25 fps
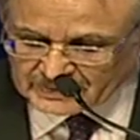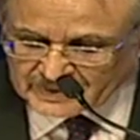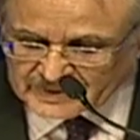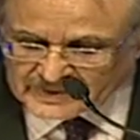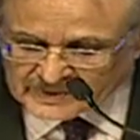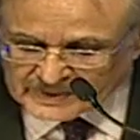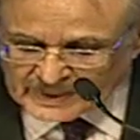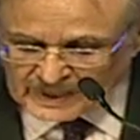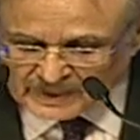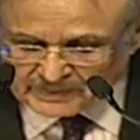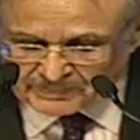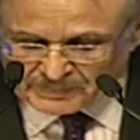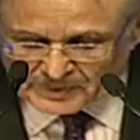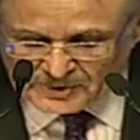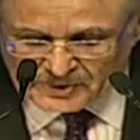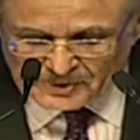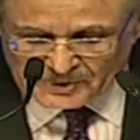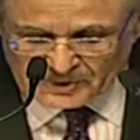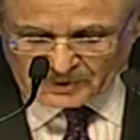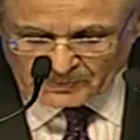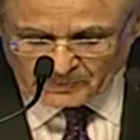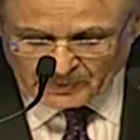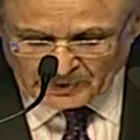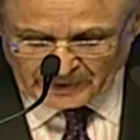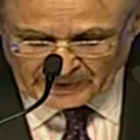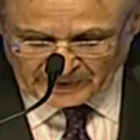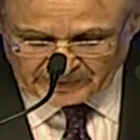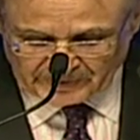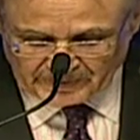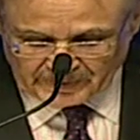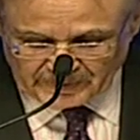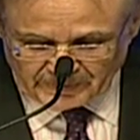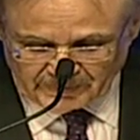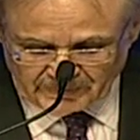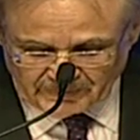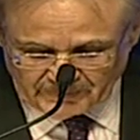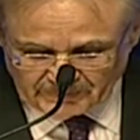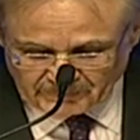can be stimulated
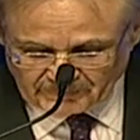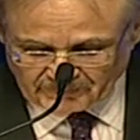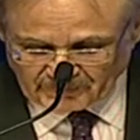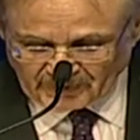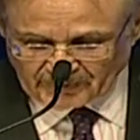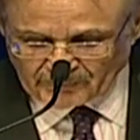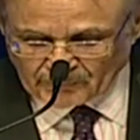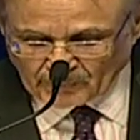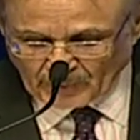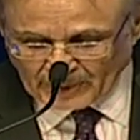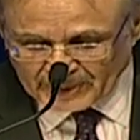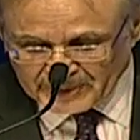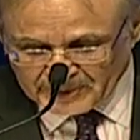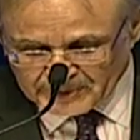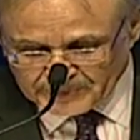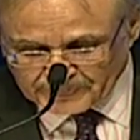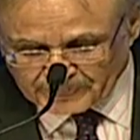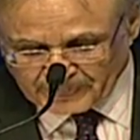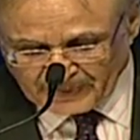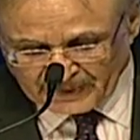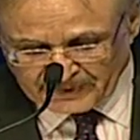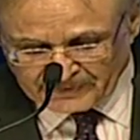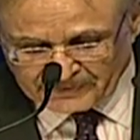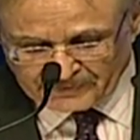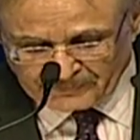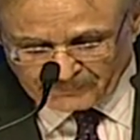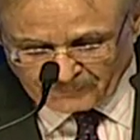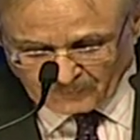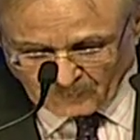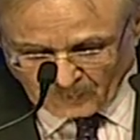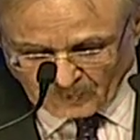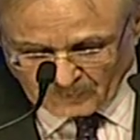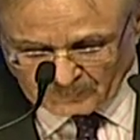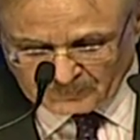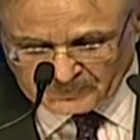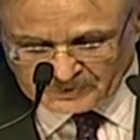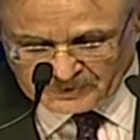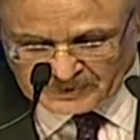by widespread
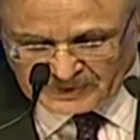reforms